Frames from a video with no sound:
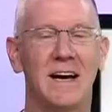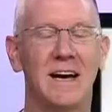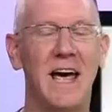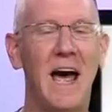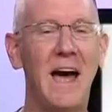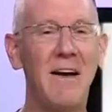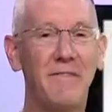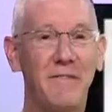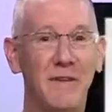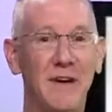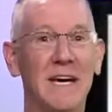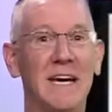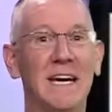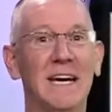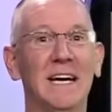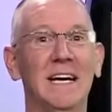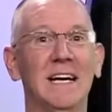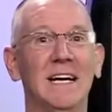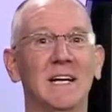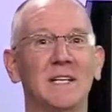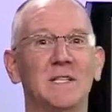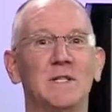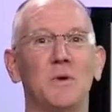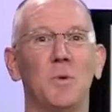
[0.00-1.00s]

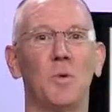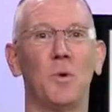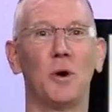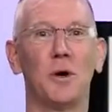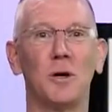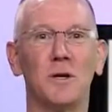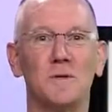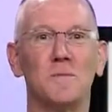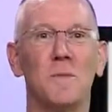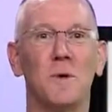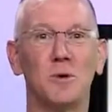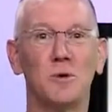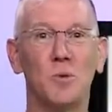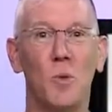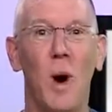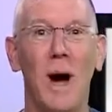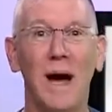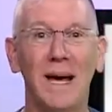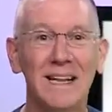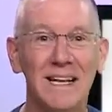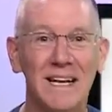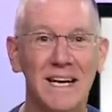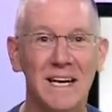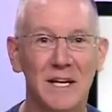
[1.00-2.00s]
Caffeine, it's the world's most
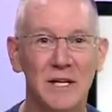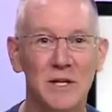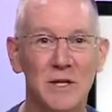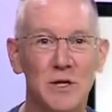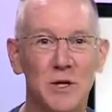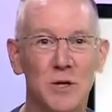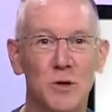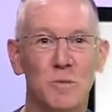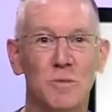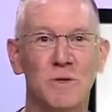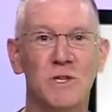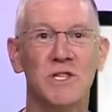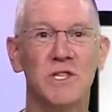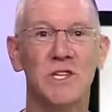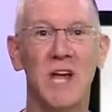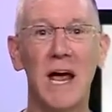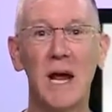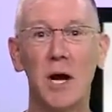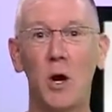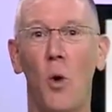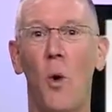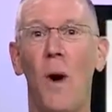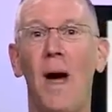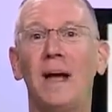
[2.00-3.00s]
widely consumed
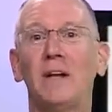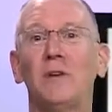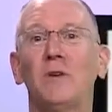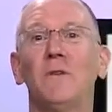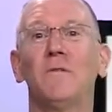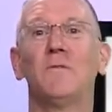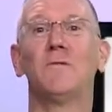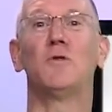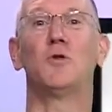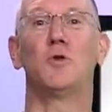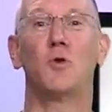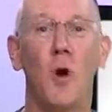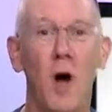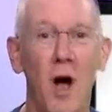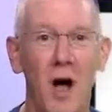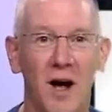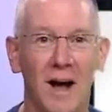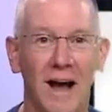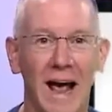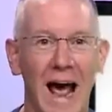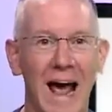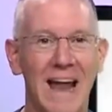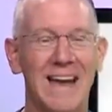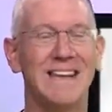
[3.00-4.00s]
psychoactive
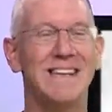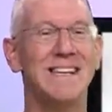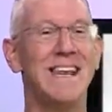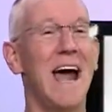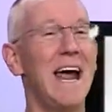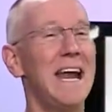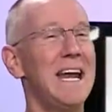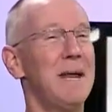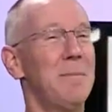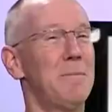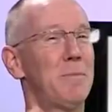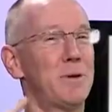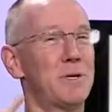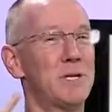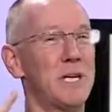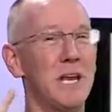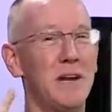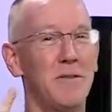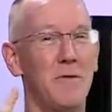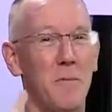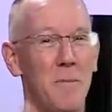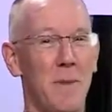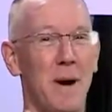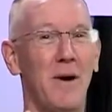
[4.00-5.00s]
drug, and
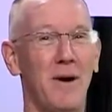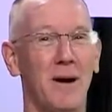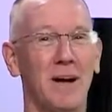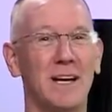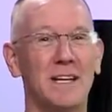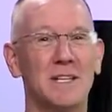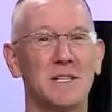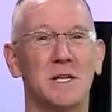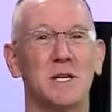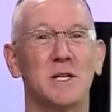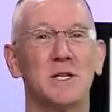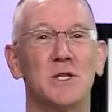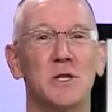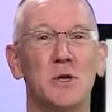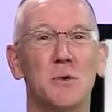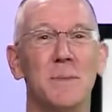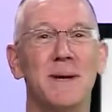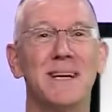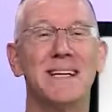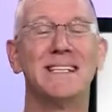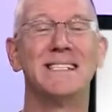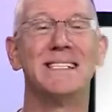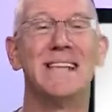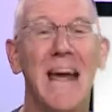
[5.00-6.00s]
90% of Americans
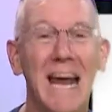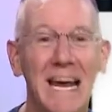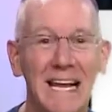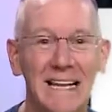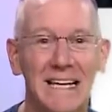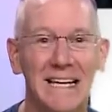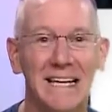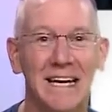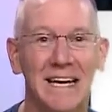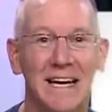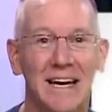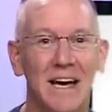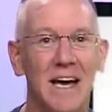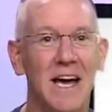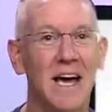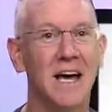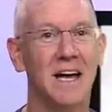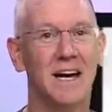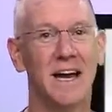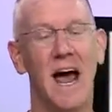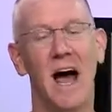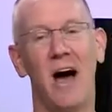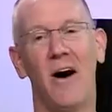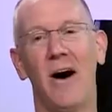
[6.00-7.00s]
consume it daily.
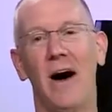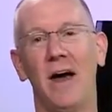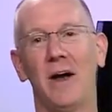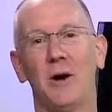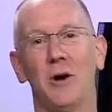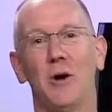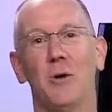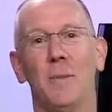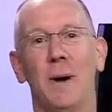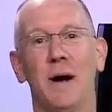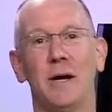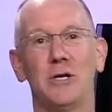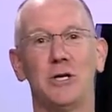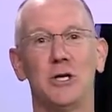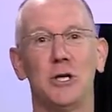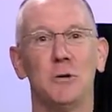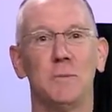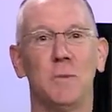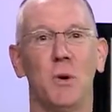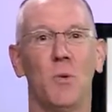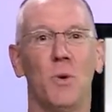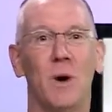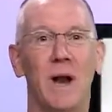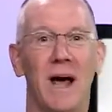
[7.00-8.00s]
Now, I don't know about
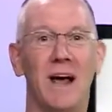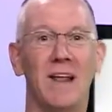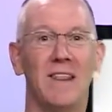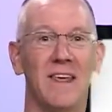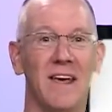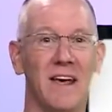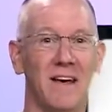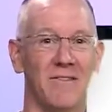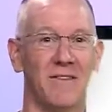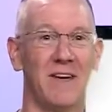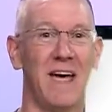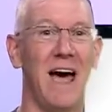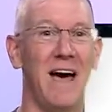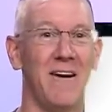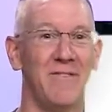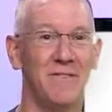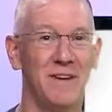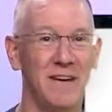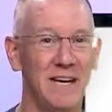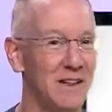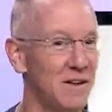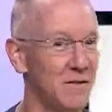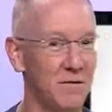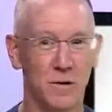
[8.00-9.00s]
you, but when I think of
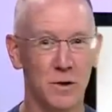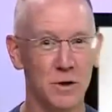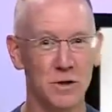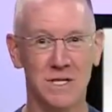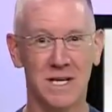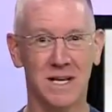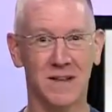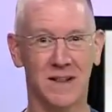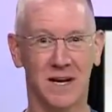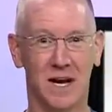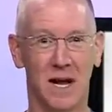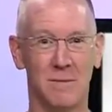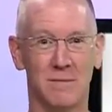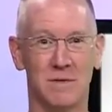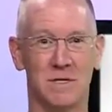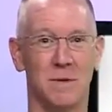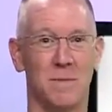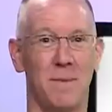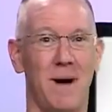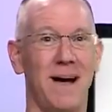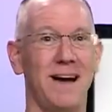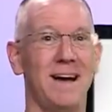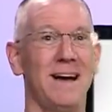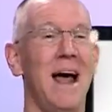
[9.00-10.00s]
caffeine, the first thing that comes
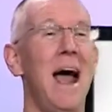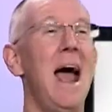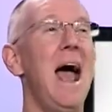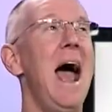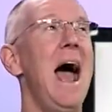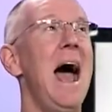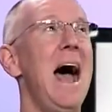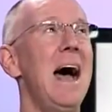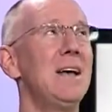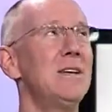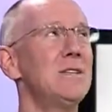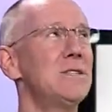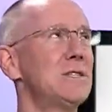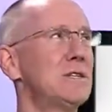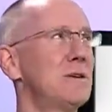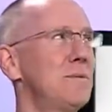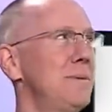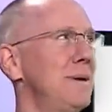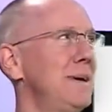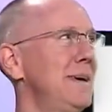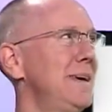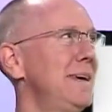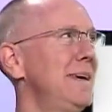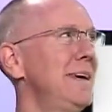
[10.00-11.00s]
to mind has to
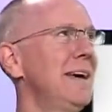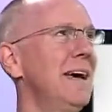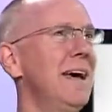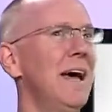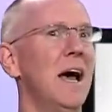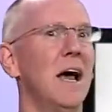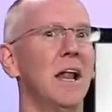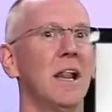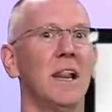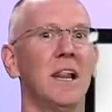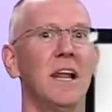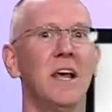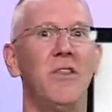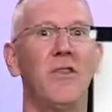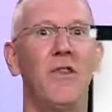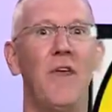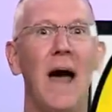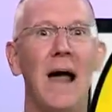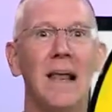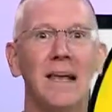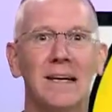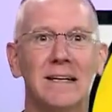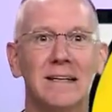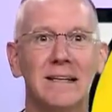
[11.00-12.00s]
be
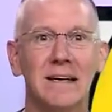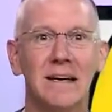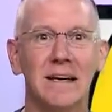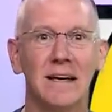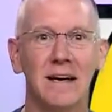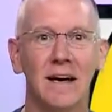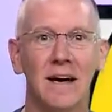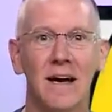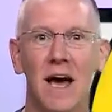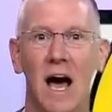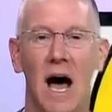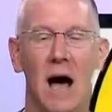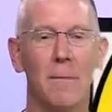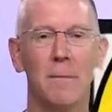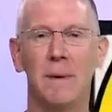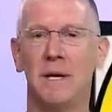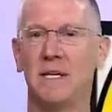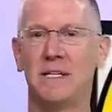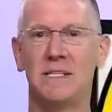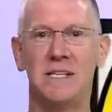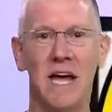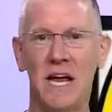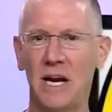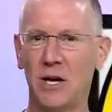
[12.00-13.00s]
lethality. I
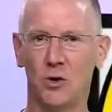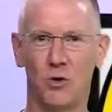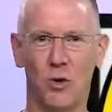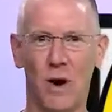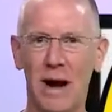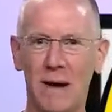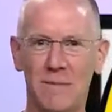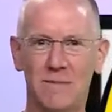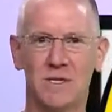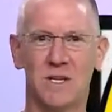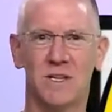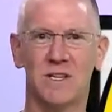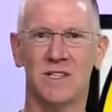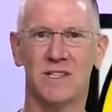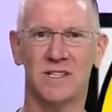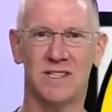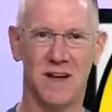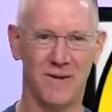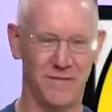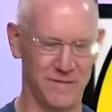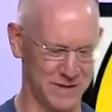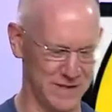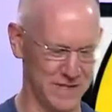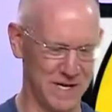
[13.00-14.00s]
mean, 10 grams of this
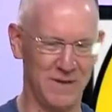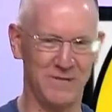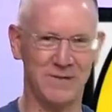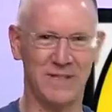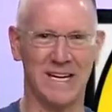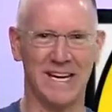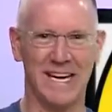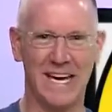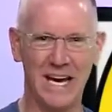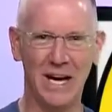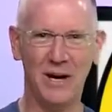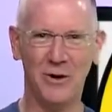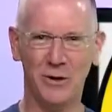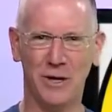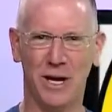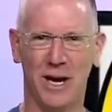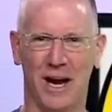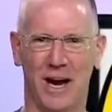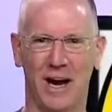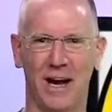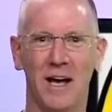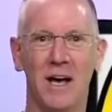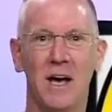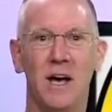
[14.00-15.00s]
stuff is enough to kill
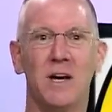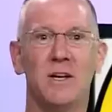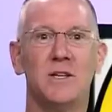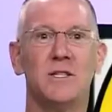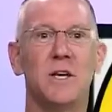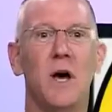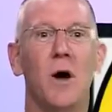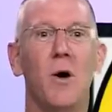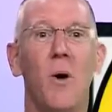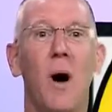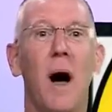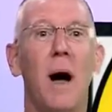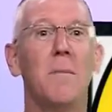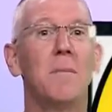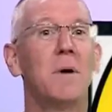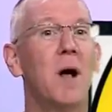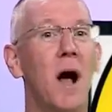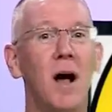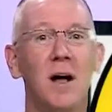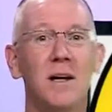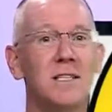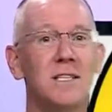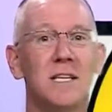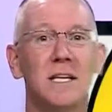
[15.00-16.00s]
you. So I'm
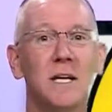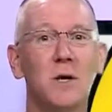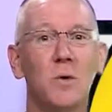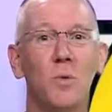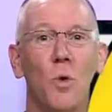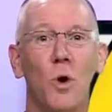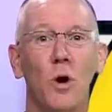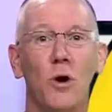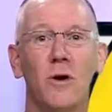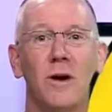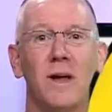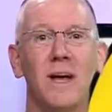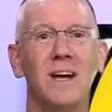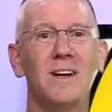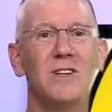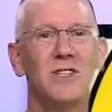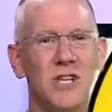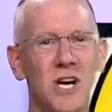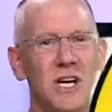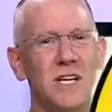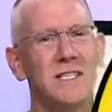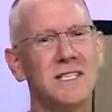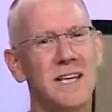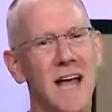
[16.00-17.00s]
constantly worrying
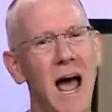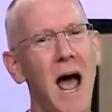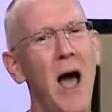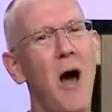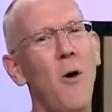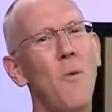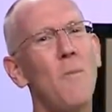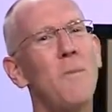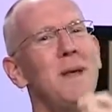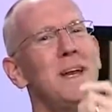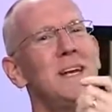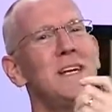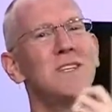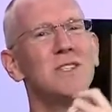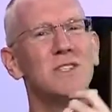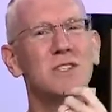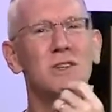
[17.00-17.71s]
just how many